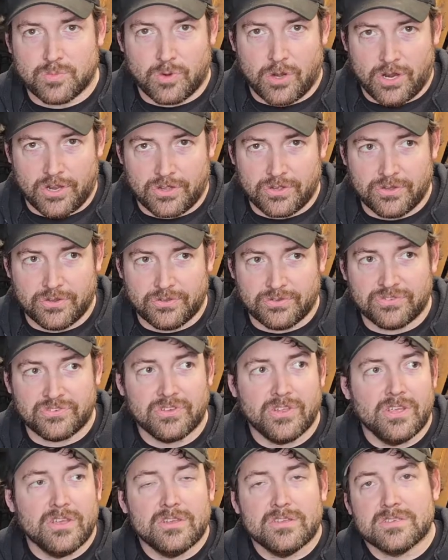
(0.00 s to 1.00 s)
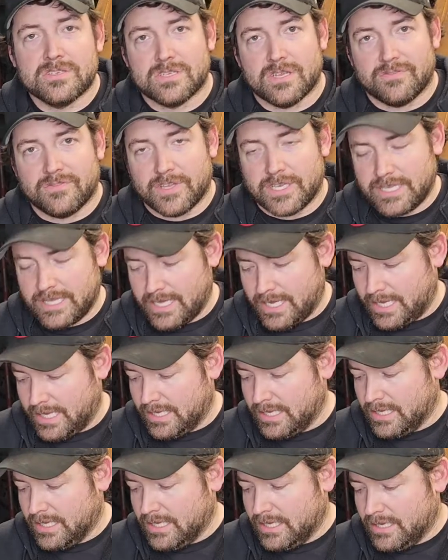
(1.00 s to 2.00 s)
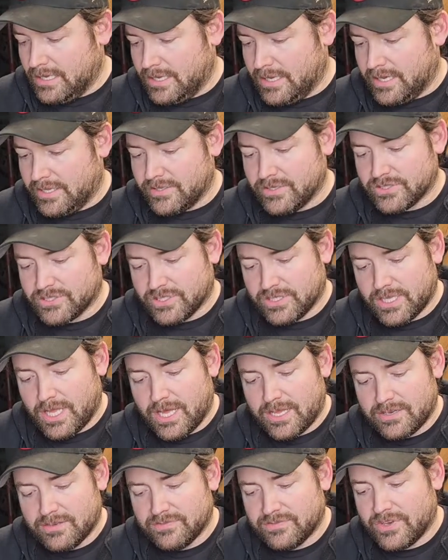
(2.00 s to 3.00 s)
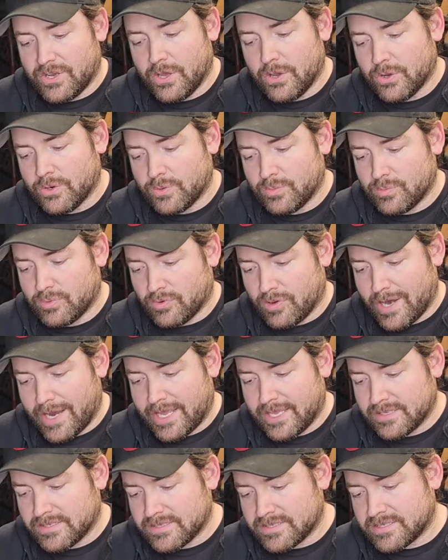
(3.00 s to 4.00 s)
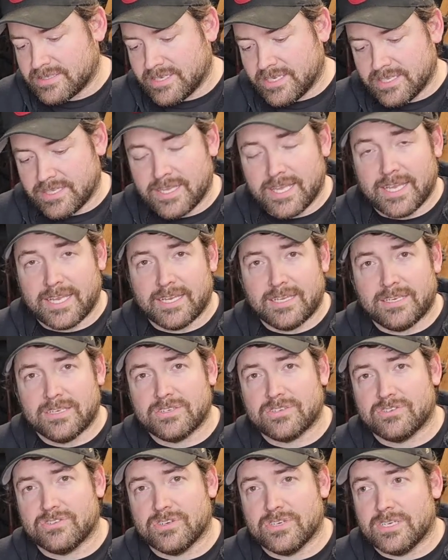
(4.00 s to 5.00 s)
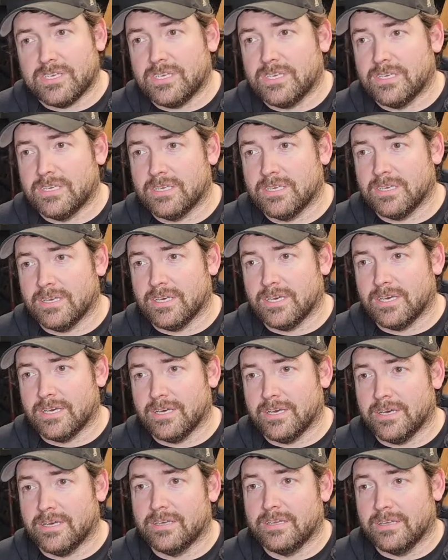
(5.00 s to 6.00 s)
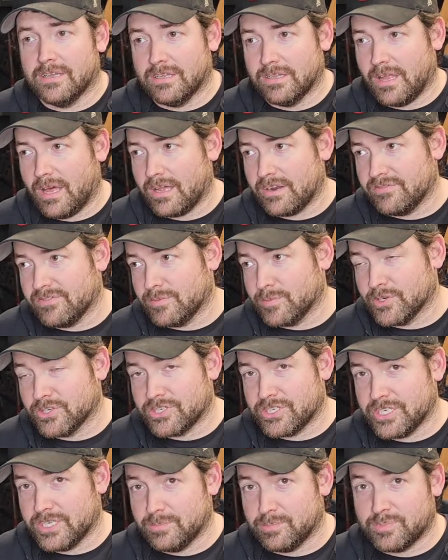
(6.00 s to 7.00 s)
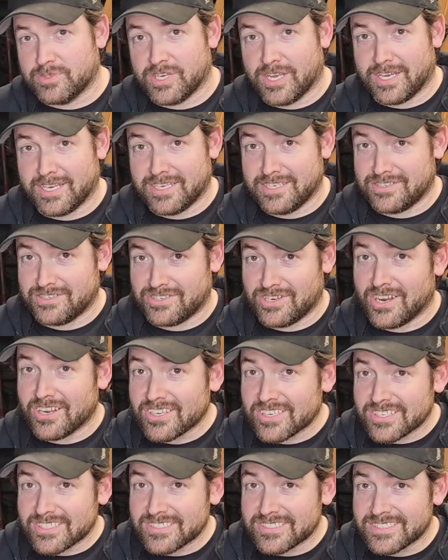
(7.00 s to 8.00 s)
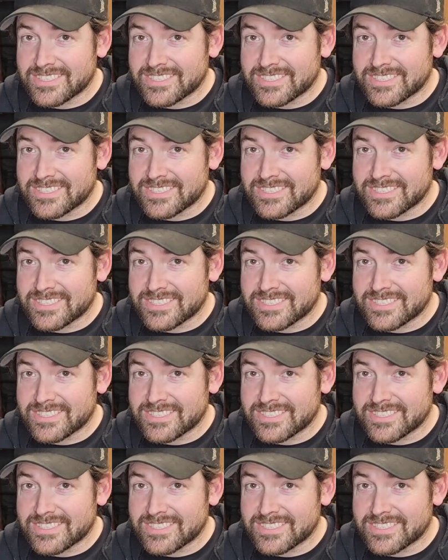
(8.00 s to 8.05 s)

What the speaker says: Broncos, stuff like that. There's a lot of known brands in that industry. A lot of them are cheap Chinese junk,